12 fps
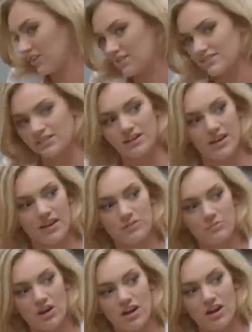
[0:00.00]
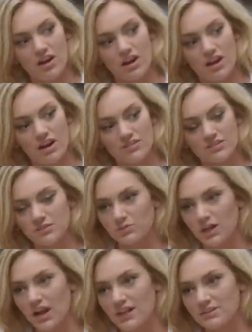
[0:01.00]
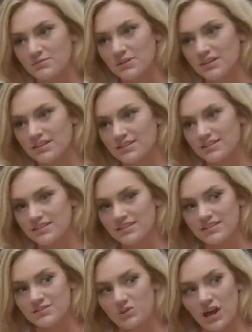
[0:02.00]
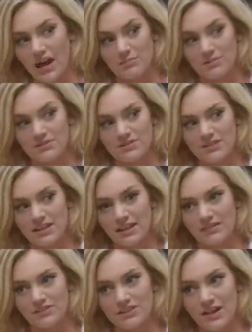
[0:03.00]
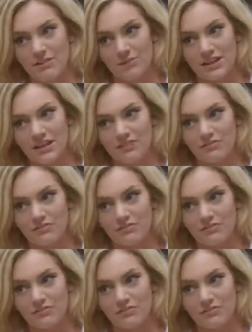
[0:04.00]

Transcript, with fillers: honestly, I am not surprised because this is what happens, like, every time I get